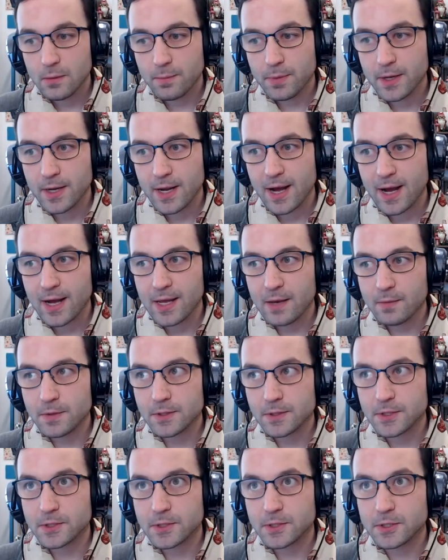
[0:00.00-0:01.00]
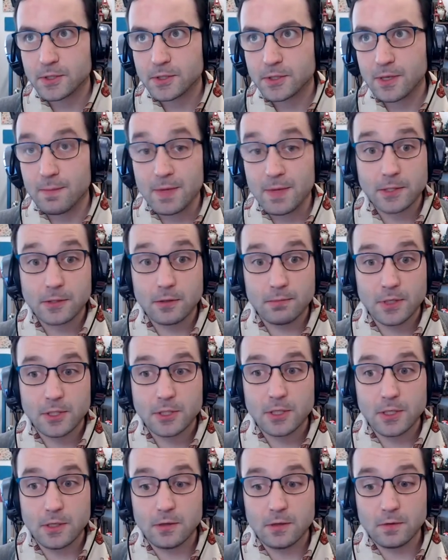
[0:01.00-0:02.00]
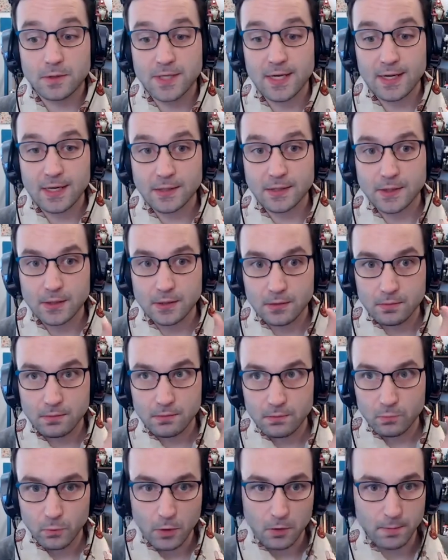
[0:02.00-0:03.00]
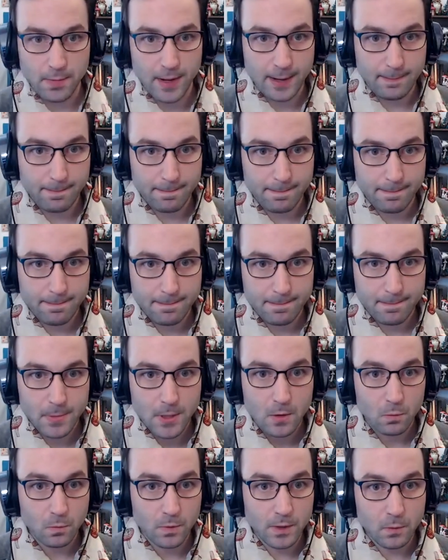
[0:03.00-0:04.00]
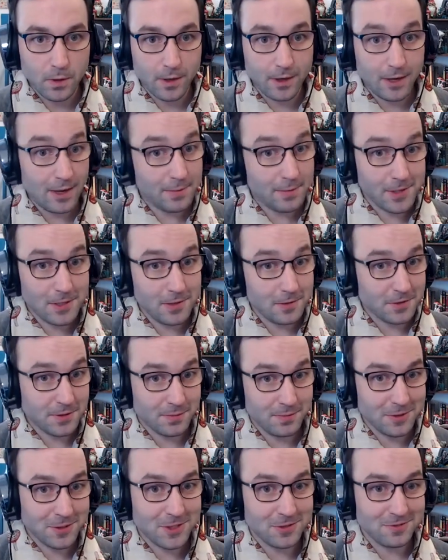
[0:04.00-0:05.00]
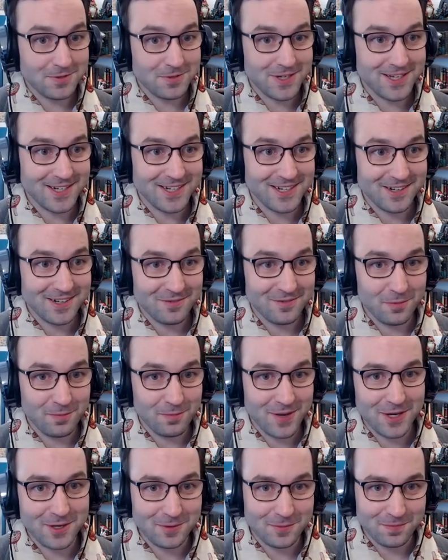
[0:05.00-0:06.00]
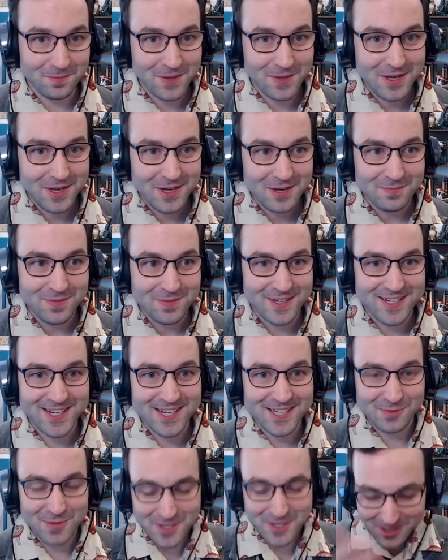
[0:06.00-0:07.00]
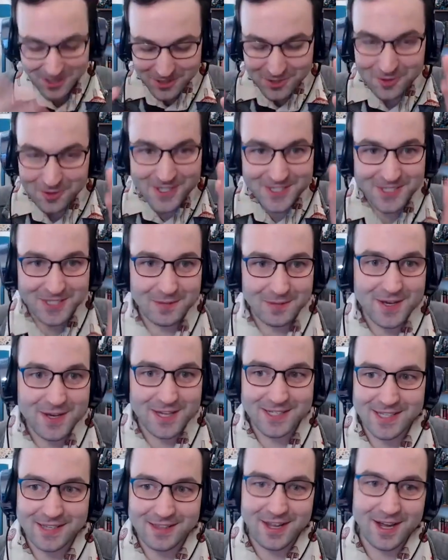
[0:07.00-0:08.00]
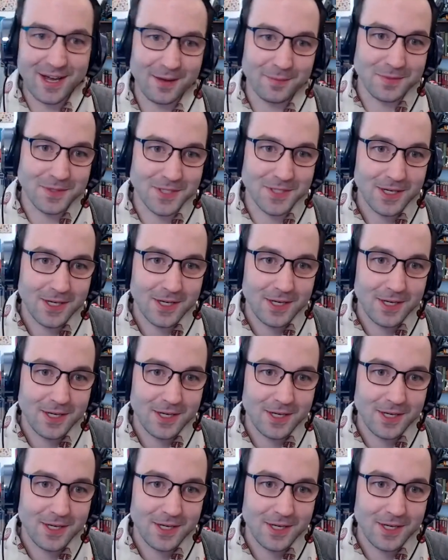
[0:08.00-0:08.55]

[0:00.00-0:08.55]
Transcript: But it was, it meant so much to use that as a roadmap. We weren't able to use most of it verbatim because we couldn't do the same kinds of labs